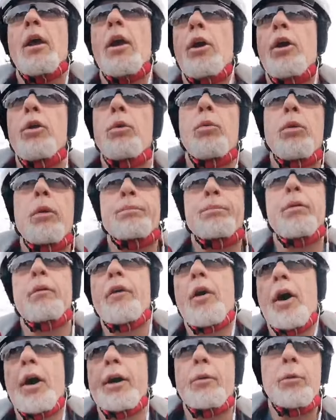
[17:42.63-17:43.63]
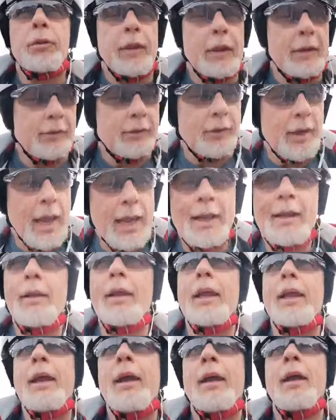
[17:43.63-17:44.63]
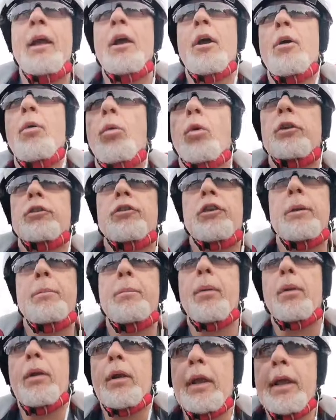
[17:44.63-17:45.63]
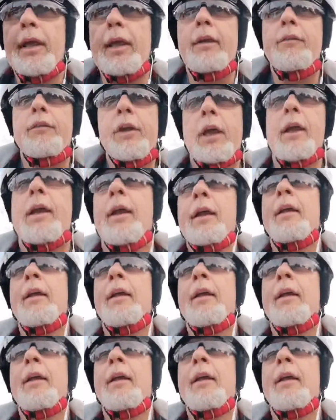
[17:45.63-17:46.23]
who would provide her with exactly what she believed